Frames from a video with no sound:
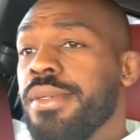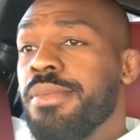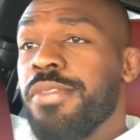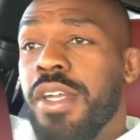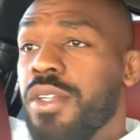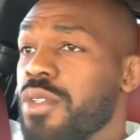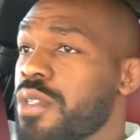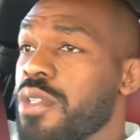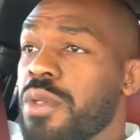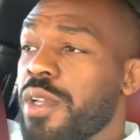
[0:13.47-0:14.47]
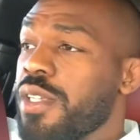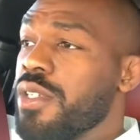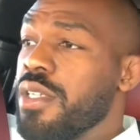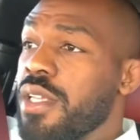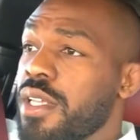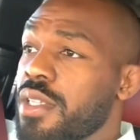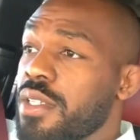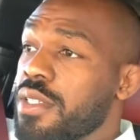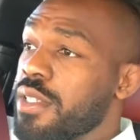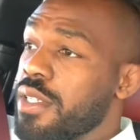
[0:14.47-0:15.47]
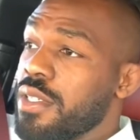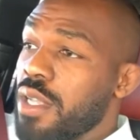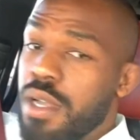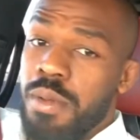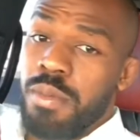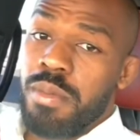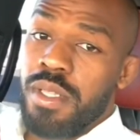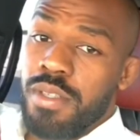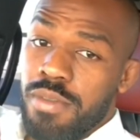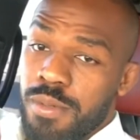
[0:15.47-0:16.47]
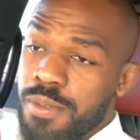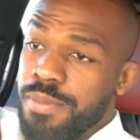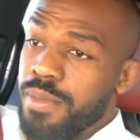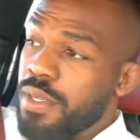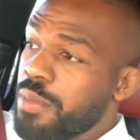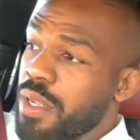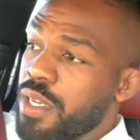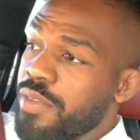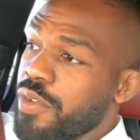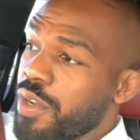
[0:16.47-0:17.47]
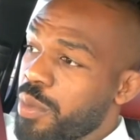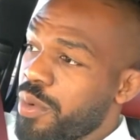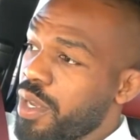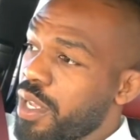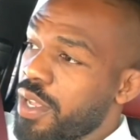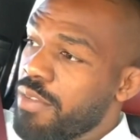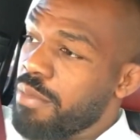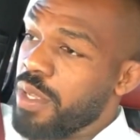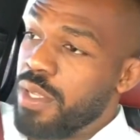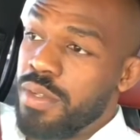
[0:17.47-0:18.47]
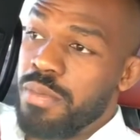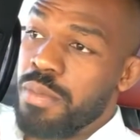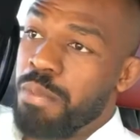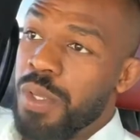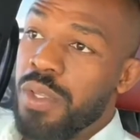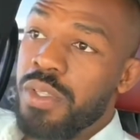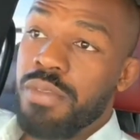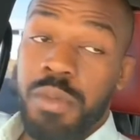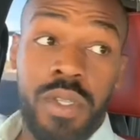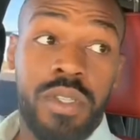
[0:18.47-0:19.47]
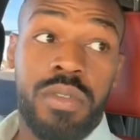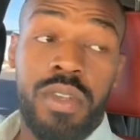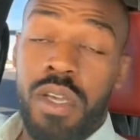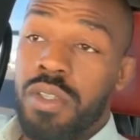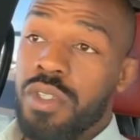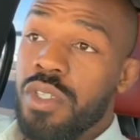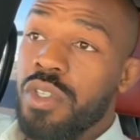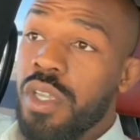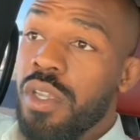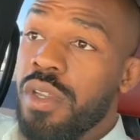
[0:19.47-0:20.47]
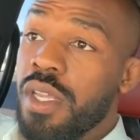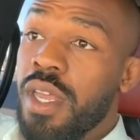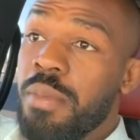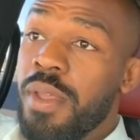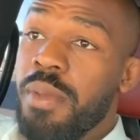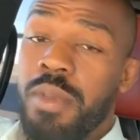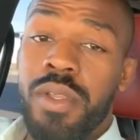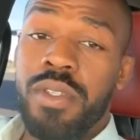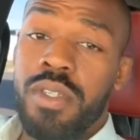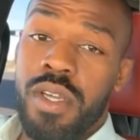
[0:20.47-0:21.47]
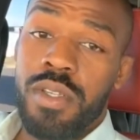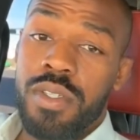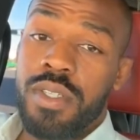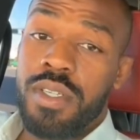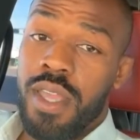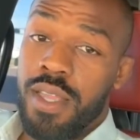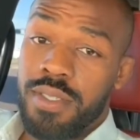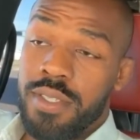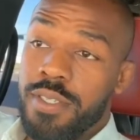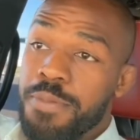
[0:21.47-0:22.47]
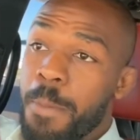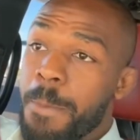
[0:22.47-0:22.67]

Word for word: financial situation is is unbelievable, and I'm not even trying to brag. I have made millions of millions of dollars this year, and I pay millions of dollars in taxes,